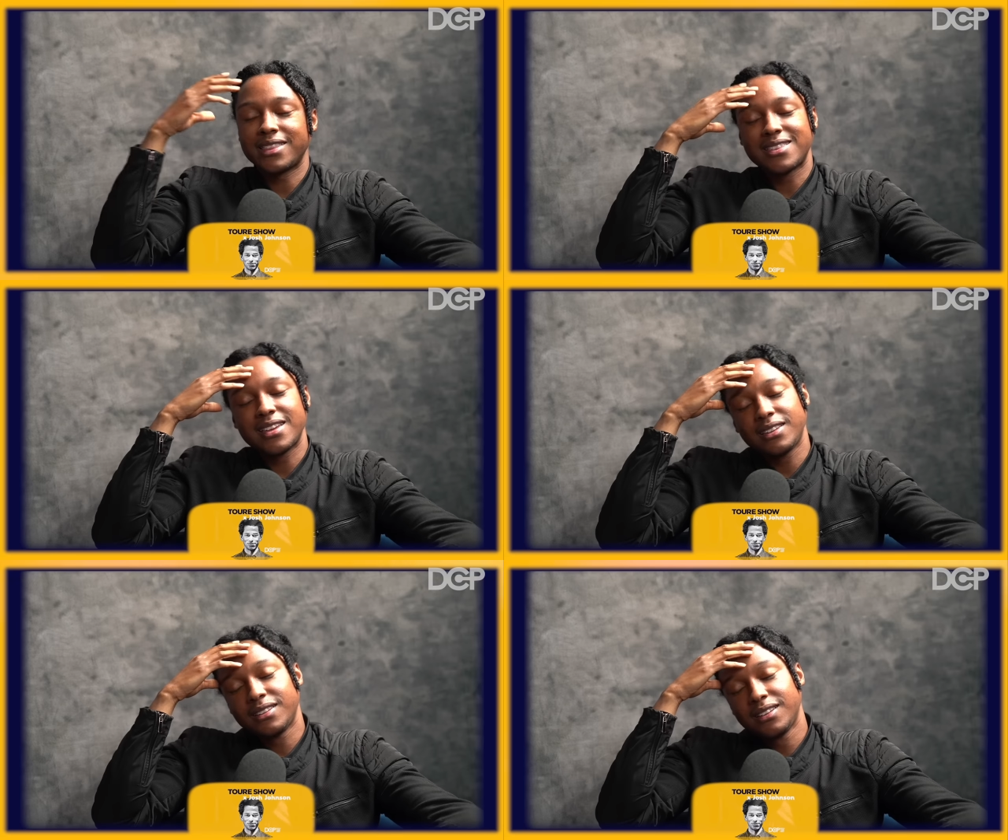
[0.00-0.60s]
And
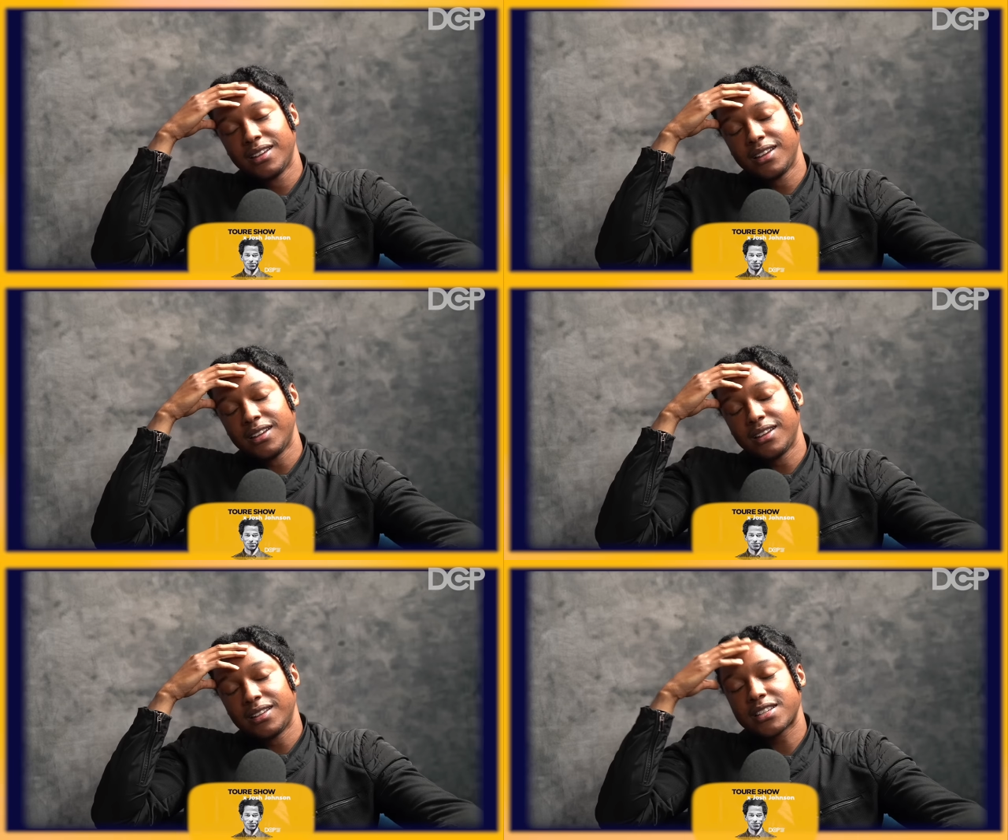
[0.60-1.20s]
then
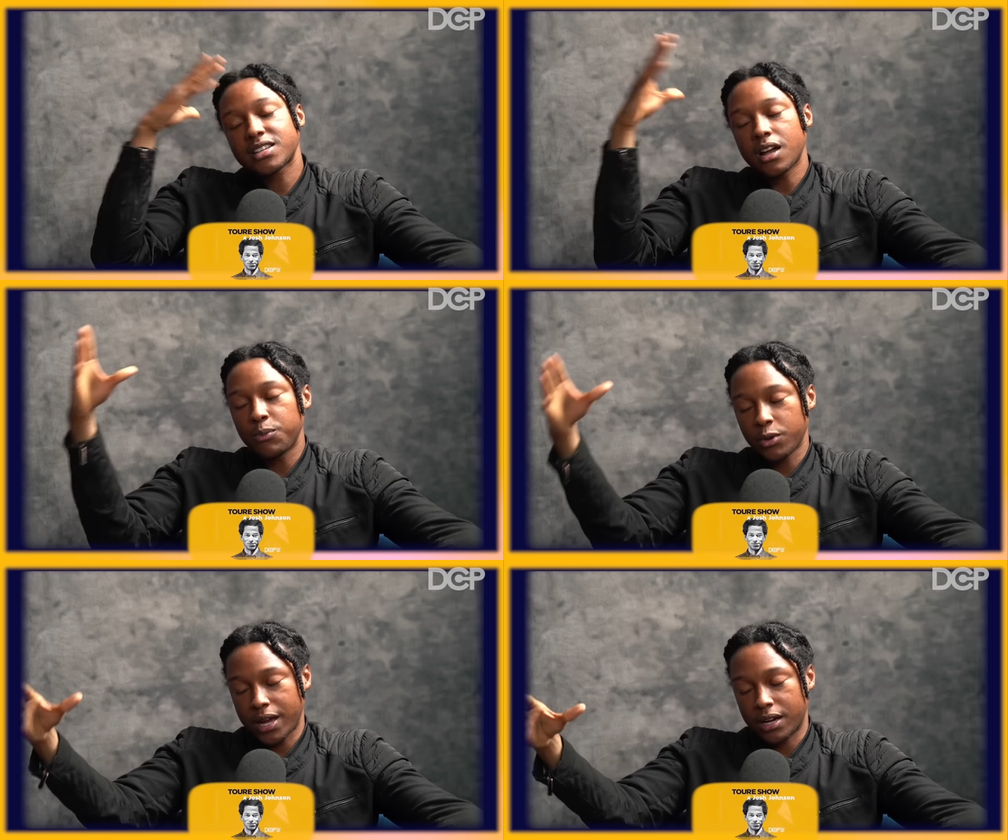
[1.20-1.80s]
this
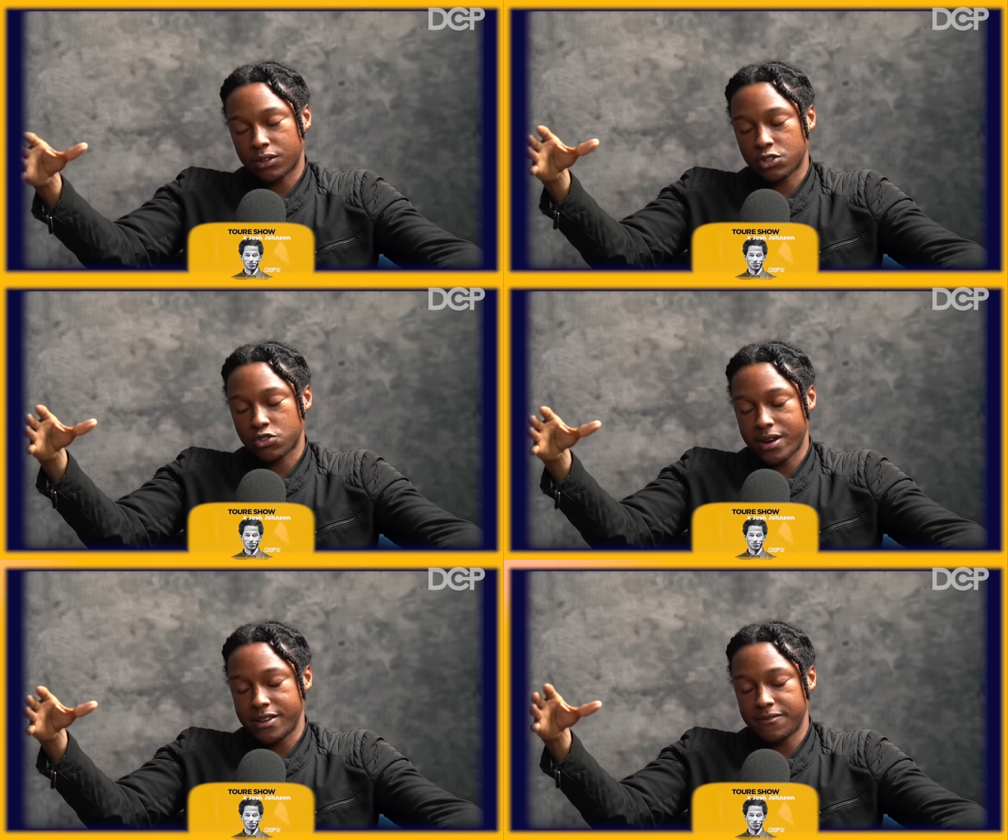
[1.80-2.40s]
couple got on the
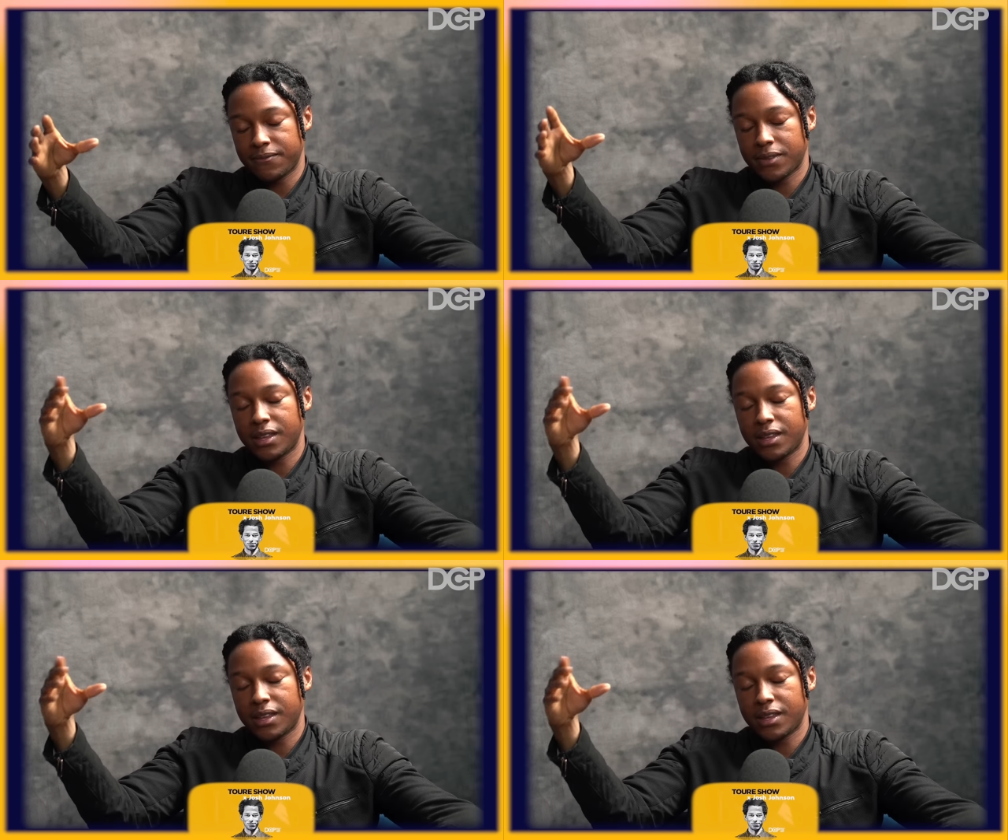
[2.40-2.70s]
train.